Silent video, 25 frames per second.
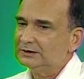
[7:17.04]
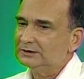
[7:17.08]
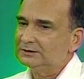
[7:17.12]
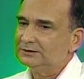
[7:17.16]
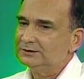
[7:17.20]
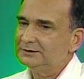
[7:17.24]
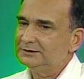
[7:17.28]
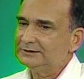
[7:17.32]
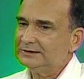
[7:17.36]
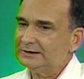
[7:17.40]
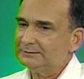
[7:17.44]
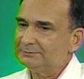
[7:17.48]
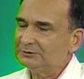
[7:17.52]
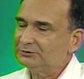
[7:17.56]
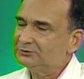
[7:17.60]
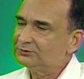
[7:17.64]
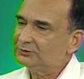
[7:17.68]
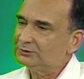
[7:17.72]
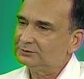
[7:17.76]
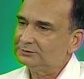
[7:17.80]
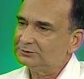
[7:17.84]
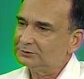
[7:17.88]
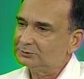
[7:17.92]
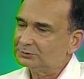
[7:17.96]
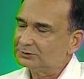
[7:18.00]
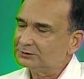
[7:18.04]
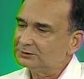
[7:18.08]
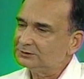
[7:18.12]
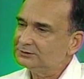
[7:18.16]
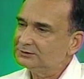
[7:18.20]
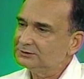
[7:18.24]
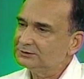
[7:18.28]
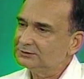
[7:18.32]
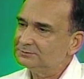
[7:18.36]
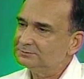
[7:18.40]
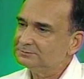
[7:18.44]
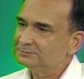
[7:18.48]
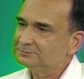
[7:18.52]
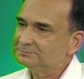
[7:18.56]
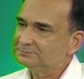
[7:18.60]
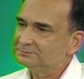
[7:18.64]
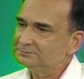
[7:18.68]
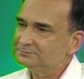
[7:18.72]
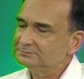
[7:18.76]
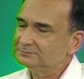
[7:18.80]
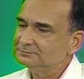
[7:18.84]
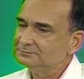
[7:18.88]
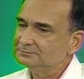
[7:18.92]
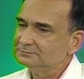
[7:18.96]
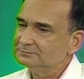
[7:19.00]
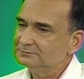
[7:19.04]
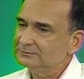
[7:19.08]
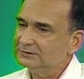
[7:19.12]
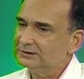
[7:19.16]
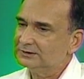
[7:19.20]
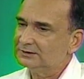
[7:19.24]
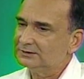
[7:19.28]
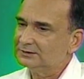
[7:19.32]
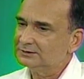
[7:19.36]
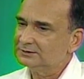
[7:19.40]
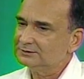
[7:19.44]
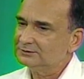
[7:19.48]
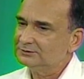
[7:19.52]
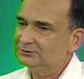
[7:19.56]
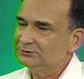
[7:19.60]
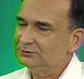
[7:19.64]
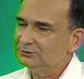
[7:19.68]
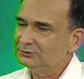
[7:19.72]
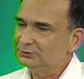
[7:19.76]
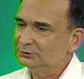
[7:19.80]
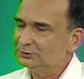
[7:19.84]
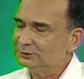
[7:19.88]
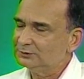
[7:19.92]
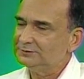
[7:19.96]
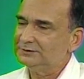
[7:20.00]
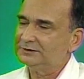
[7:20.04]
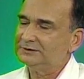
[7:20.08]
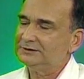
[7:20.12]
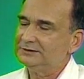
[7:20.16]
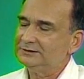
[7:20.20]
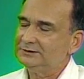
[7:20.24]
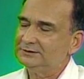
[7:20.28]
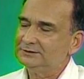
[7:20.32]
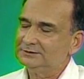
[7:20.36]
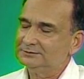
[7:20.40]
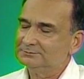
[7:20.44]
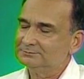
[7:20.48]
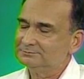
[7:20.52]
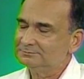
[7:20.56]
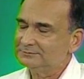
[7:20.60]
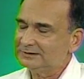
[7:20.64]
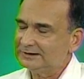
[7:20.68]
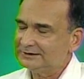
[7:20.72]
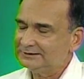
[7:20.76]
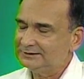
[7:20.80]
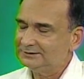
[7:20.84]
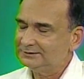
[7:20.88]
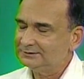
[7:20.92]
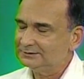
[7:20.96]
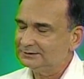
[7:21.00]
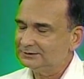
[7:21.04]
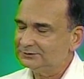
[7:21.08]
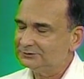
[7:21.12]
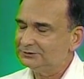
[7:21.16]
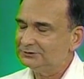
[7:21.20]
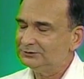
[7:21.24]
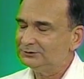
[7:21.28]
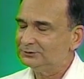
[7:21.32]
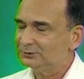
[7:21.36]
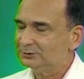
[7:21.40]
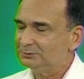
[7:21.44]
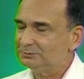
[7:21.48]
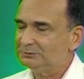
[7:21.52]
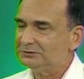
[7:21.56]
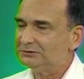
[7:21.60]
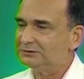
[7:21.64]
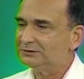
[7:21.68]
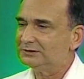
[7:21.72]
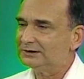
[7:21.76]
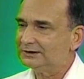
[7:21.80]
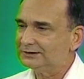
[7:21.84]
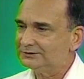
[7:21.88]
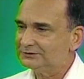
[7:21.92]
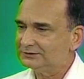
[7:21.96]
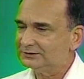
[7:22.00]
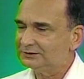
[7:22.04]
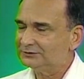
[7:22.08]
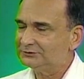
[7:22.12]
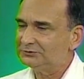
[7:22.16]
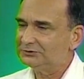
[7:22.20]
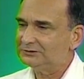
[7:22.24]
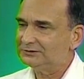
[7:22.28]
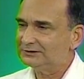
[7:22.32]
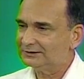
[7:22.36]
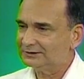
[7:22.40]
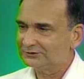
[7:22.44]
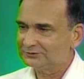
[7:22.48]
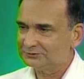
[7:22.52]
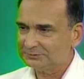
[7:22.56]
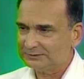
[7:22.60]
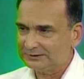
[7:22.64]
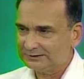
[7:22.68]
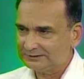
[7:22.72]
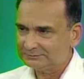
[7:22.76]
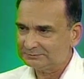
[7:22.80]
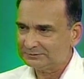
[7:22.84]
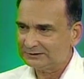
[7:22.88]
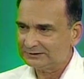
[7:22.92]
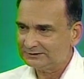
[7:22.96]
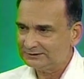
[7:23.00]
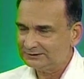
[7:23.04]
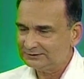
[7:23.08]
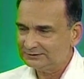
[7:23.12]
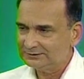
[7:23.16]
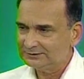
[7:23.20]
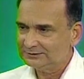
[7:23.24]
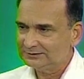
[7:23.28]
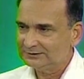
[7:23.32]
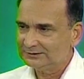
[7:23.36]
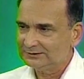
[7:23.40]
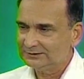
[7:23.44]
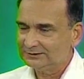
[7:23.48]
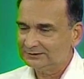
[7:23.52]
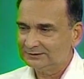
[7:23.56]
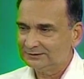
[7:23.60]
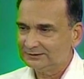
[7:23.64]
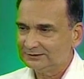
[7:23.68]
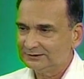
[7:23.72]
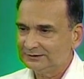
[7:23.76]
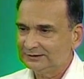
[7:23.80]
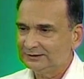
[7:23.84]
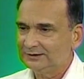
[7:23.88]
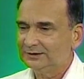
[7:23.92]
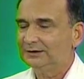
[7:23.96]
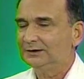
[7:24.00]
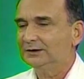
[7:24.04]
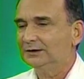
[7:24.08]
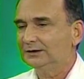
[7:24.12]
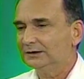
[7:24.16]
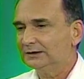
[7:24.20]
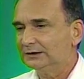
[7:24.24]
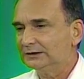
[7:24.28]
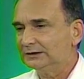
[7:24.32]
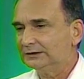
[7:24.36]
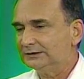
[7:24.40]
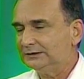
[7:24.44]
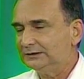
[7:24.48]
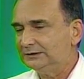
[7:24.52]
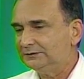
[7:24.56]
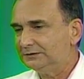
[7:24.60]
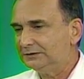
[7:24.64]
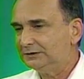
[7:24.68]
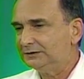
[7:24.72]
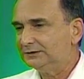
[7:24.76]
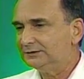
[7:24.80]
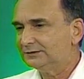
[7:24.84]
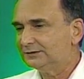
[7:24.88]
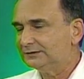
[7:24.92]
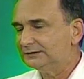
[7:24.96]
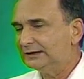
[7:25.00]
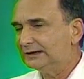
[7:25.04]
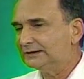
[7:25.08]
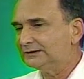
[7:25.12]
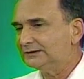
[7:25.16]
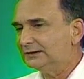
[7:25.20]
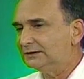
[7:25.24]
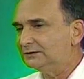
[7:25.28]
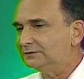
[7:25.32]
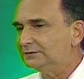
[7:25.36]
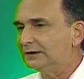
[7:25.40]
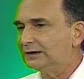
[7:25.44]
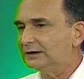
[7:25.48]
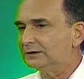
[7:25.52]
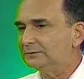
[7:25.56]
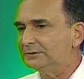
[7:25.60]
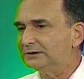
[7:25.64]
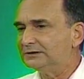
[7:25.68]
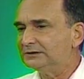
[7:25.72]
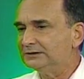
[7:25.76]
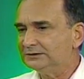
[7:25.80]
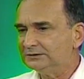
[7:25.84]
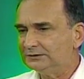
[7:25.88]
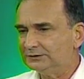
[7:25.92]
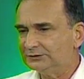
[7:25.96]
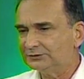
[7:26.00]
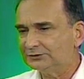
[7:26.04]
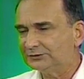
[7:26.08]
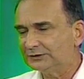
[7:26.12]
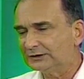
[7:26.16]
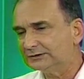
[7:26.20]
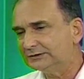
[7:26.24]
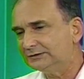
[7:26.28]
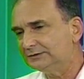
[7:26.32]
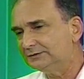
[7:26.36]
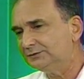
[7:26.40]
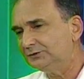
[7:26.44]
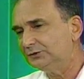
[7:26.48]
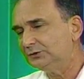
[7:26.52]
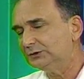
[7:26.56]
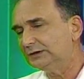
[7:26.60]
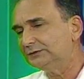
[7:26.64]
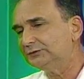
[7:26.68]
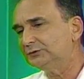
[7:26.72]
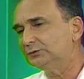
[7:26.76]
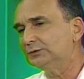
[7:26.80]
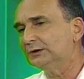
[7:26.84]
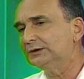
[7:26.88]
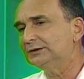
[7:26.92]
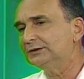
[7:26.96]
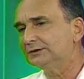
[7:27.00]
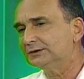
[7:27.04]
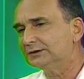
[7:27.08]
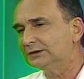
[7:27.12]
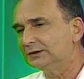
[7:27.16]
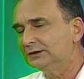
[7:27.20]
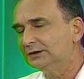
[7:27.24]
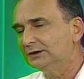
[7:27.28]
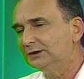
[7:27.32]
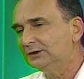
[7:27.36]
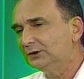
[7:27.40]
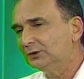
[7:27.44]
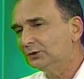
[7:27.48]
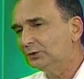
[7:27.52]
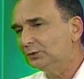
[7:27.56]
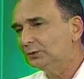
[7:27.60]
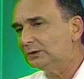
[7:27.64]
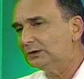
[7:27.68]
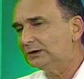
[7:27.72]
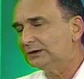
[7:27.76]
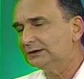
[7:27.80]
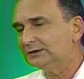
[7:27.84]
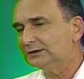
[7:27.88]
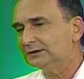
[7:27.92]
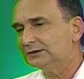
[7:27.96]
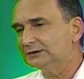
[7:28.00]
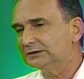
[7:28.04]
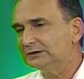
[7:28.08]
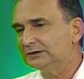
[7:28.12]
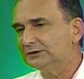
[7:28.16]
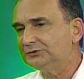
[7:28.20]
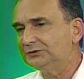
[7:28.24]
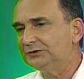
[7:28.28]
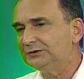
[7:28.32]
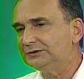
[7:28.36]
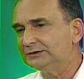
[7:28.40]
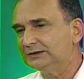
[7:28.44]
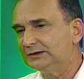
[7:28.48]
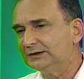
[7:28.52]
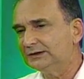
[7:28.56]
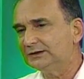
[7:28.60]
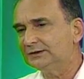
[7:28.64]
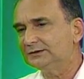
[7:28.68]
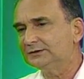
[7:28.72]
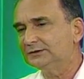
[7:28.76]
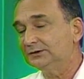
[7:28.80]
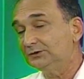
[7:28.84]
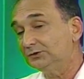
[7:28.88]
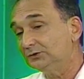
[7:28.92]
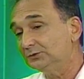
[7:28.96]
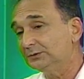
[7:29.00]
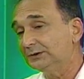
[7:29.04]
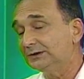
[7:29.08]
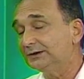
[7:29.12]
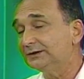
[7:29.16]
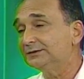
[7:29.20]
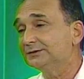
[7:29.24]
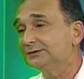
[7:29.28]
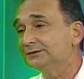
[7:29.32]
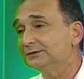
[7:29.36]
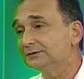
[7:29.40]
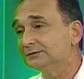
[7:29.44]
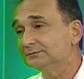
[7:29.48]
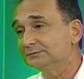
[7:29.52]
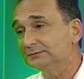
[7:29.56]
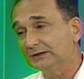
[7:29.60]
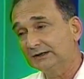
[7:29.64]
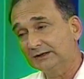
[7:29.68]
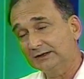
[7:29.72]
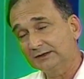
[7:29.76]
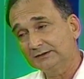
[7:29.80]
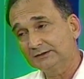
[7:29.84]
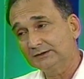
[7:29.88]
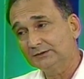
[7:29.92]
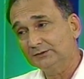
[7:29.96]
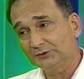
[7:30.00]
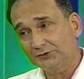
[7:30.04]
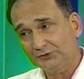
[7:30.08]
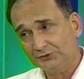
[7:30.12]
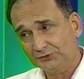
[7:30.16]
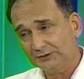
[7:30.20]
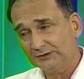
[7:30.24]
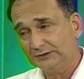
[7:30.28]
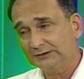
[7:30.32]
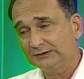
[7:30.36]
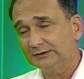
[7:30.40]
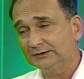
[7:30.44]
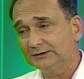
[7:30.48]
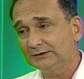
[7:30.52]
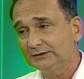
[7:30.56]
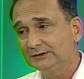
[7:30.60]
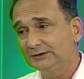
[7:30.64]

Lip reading: it happens all over the world. Do you know of any mining country or mineralized country that has banned mining? If it is that environmentally destructive, you have to wonder, why are countries like the US, Canada, Australia,